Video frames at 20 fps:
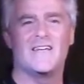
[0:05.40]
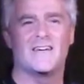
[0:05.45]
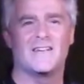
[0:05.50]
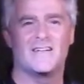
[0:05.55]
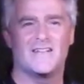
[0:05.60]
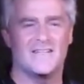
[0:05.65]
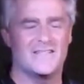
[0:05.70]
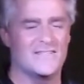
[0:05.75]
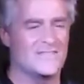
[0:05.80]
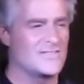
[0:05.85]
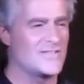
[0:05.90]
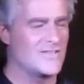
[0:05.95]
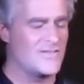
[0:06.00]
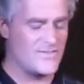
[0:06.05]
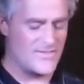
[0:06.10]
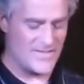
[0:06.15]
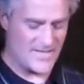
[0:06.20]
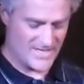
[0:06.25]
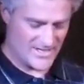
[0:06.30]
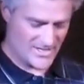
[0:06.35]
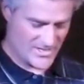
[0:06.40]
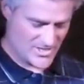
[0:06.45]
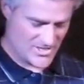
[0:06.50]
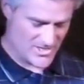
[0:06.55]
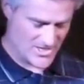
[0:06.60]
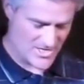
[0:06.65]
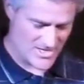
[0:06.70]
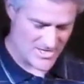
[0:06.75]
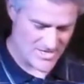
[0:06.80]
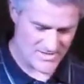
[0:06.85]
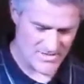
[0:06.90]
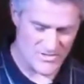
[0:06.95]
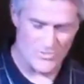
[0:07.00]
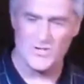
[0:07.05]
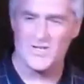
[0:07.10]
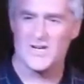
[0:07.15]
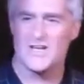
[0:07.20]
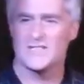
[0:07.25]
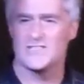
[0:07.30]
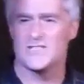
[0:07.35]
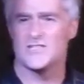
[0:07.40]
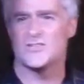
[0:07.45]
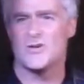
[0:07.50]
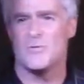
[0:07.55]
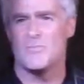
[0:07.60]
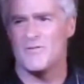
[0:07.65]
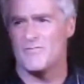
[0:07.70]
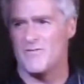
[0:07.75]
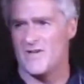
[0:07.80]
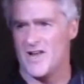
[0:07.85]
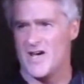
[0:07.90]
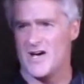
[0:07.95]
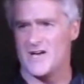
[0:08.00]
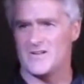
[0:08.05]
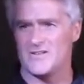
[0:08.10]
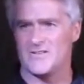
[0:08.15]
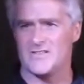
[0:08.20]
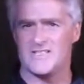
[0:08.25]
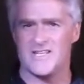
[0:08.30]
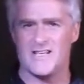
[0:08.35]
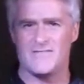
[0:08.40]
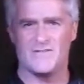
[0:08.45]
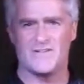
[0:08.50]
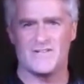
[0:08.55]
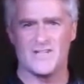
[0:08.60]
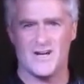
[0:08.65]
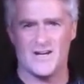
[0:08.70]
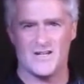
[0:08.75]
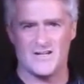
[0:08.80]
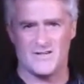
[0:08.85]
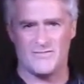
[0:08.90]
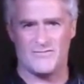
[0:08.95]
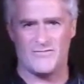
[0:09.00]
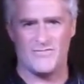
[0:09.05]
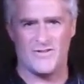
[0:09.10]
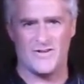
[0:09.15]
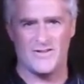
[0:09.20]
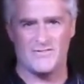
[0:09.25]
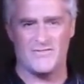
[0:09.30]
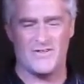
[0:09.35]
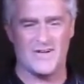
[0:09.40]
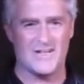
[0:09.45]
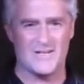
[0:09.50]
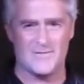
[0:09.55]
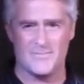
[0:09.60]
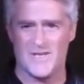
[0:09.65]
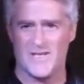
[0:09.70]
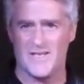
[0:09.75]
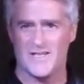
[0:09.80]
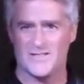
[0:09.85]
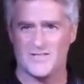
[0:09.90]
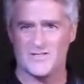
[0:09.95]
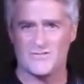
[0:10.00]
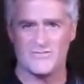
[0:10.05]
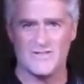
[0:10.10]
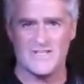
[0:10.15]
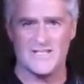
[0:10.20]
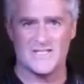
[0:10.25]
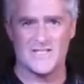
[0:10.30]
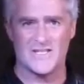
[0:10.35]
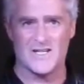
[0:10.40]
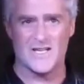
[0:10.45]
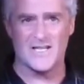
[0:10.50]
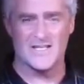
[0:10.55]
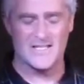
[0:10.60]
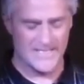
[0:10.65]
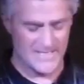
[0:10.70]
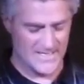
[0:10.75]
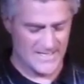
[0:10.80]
I'd like to thank the organisers, Omar Valada and David Gardner, for inviting me here to read tonight.